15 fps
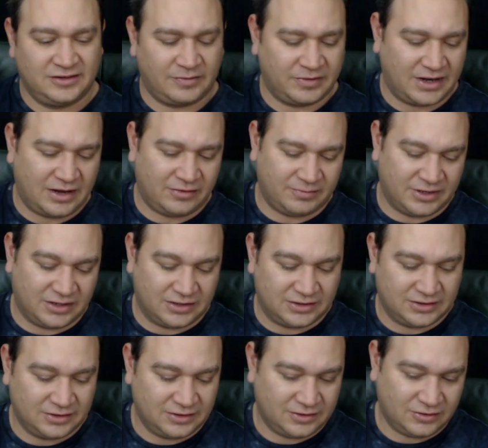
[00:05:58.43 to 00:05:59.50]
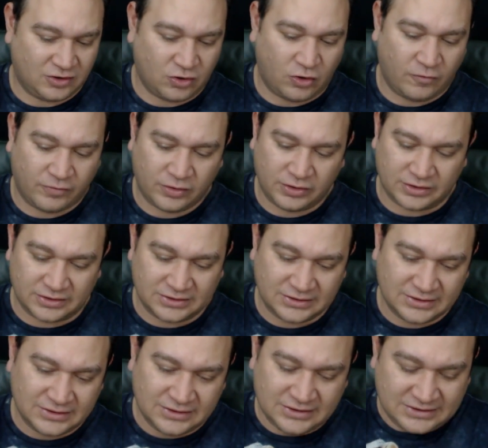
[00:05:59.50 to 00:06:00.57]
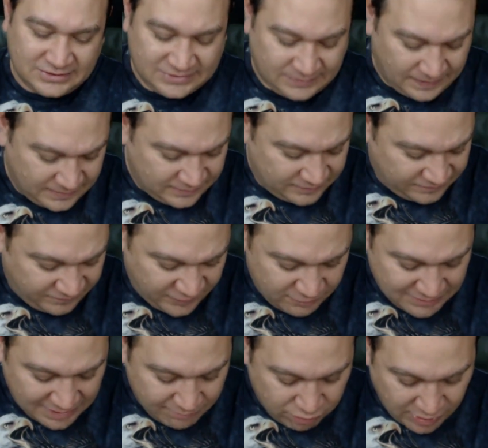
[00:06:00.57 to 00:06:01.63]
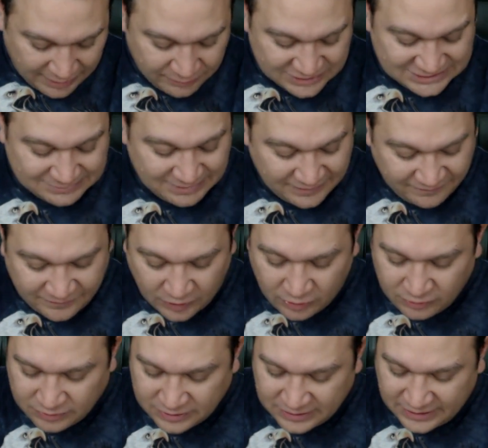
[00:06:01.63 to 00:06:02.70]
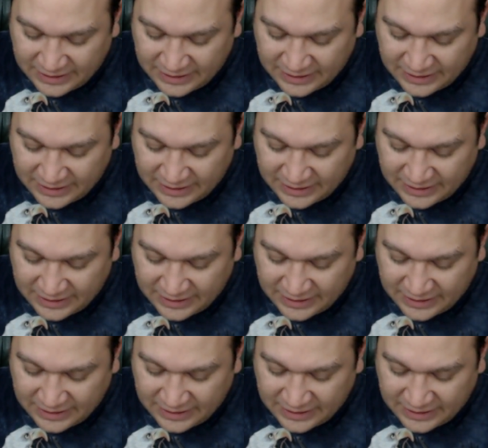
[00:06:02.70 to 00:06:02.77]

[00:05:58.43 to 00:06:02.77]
something I'm going to go over and fill my brain with some info,